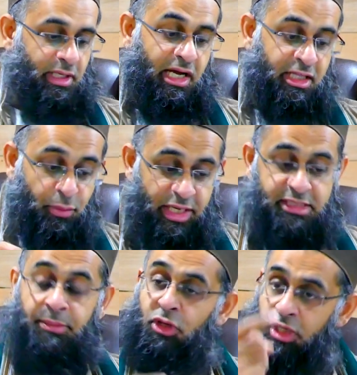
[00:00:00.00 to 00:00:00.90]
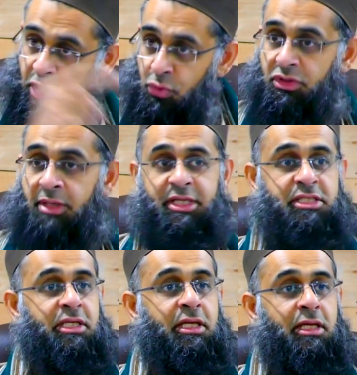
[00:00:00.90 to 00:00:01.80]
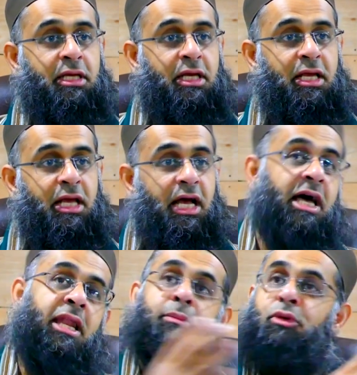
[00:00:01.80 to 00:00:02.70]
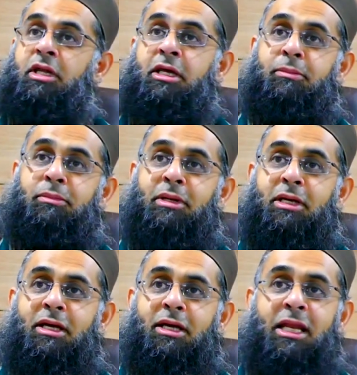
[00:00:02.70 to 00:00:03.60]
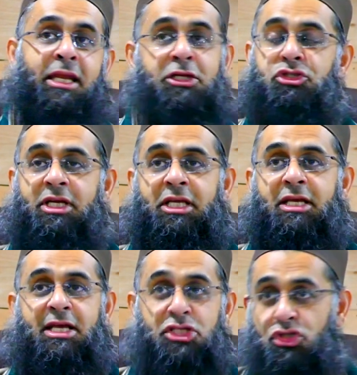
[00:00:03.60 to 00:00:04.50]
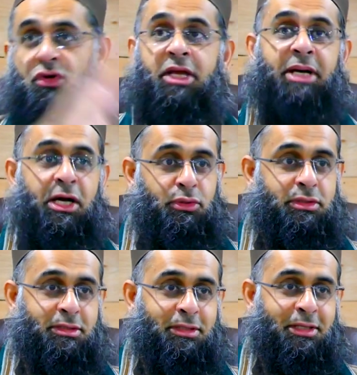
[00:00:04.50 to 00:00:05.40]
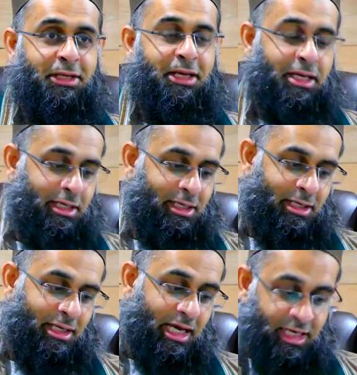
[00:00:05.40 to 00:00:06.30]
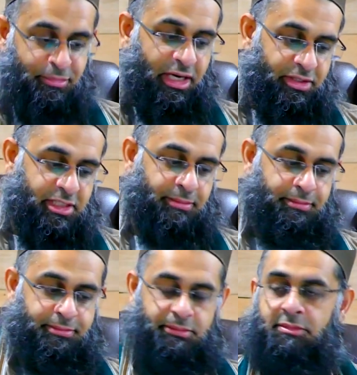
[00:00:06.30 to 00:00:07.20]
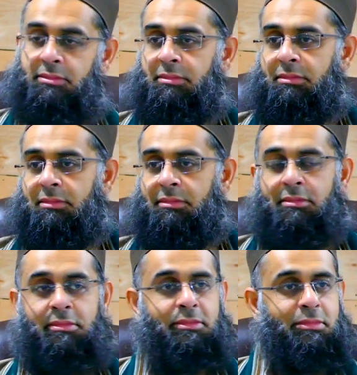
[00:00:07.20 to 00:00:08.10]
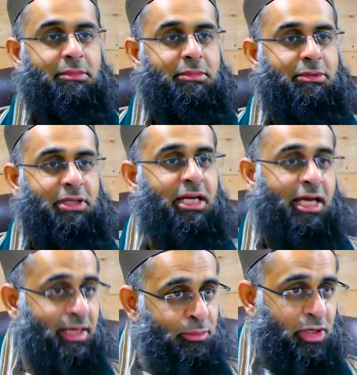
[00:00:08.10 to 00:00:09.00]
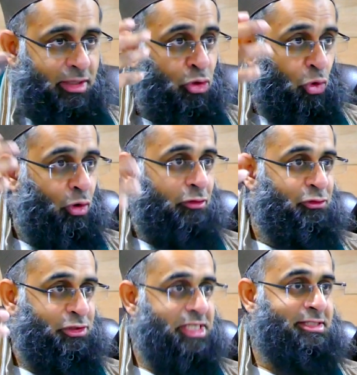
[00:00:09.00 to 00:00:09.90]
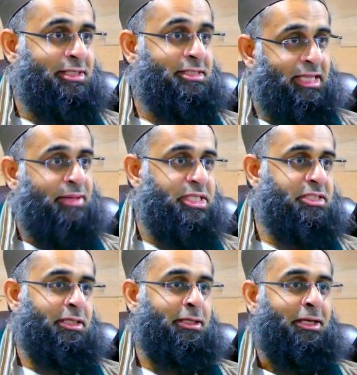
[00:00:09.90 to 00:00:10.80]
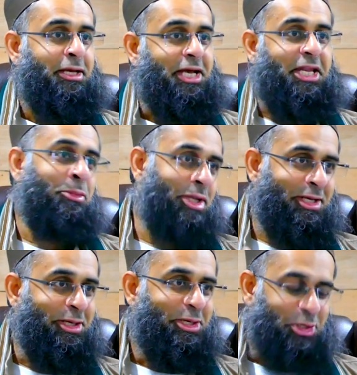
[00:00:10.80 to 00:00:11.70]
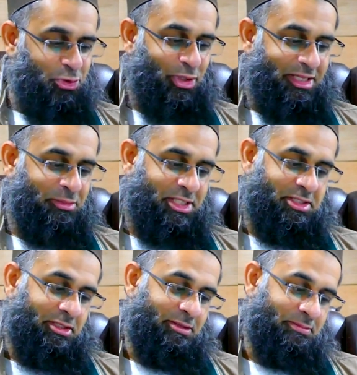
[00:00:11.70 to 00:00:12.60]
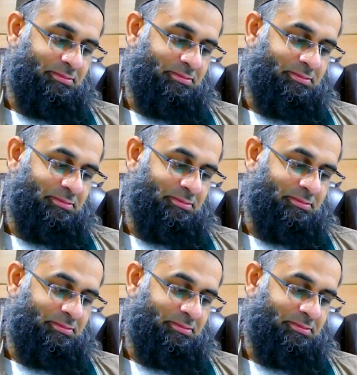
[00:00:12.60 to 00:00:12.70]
Otherwise, I'm going to go to the masjid and I'm going to literally scream out and embarrass him. Right? Like I'm going to call for justice in the masjid and I'm going to do it in the masjid.